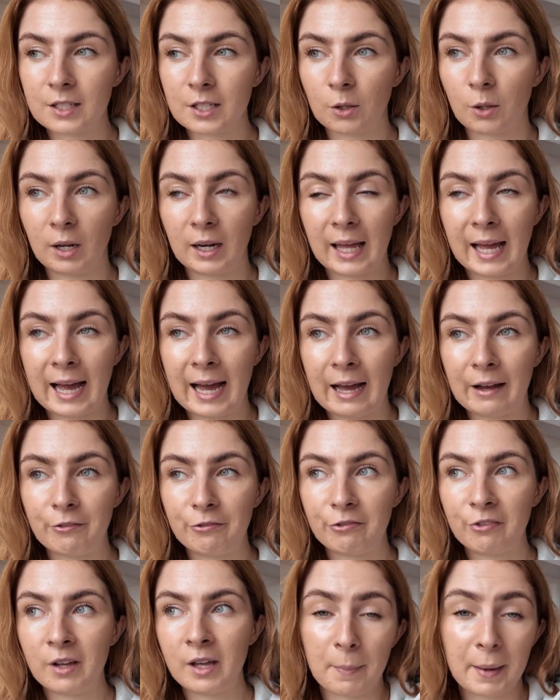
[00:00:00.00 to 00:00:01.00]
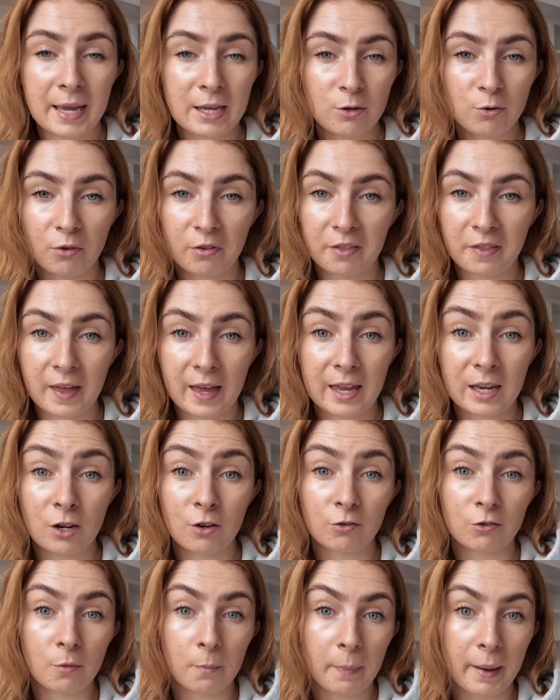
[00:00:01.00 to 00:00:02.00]
So I'll have a bagel thin
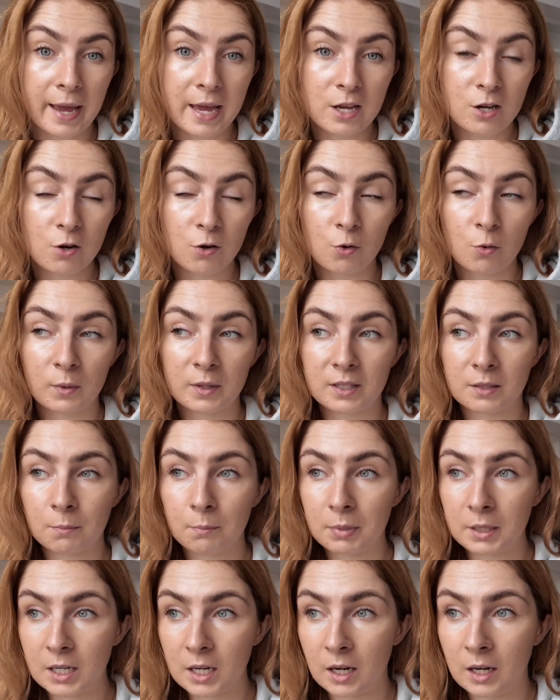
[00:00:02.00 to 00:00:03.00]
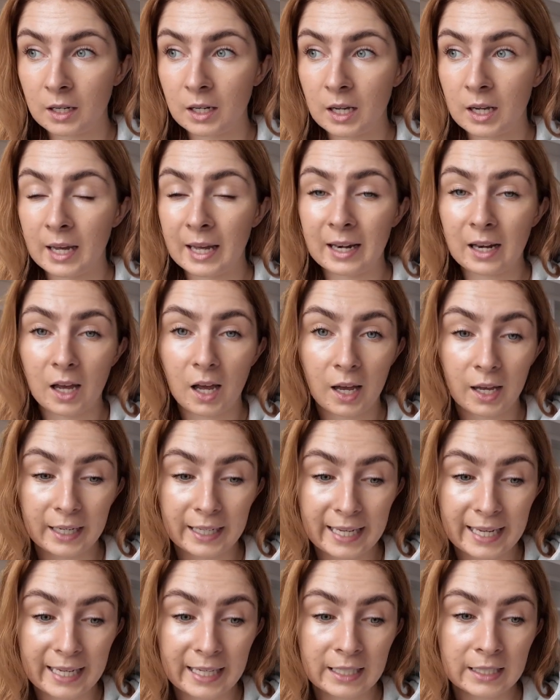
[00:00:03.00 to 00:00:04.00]
or a bagel with some banana and
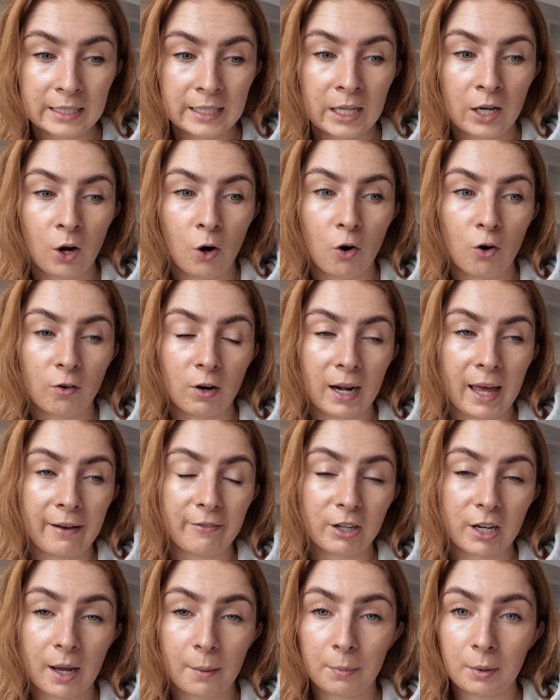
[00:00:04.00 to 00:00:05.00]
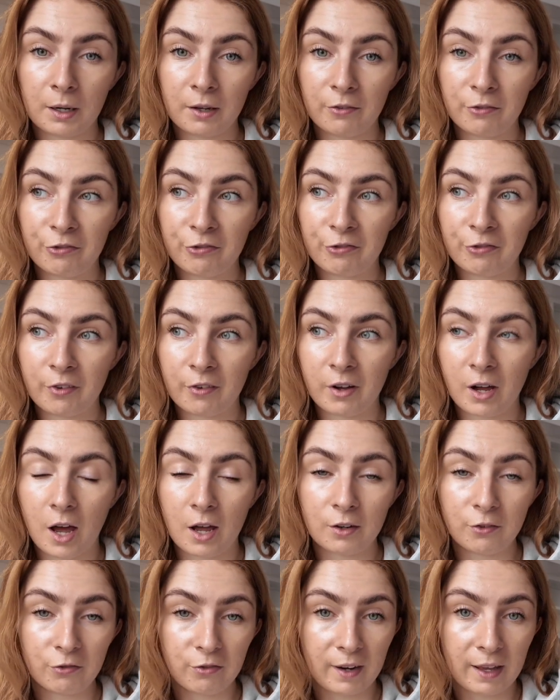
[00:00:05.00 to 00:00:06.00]
honey, or I'll have a couple of
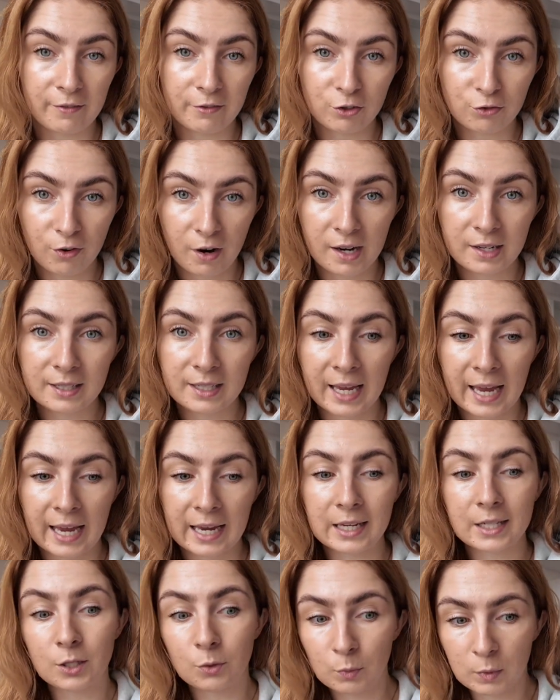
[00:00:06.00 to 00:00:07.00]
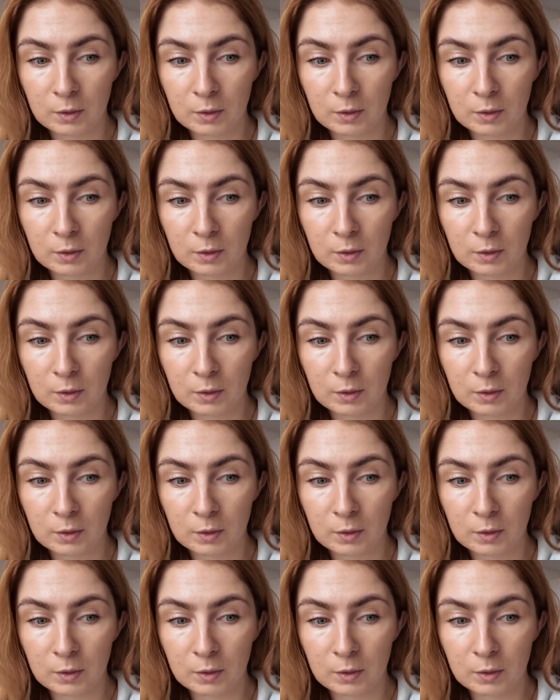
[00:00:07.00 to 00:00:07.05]
unflavoured rice cakes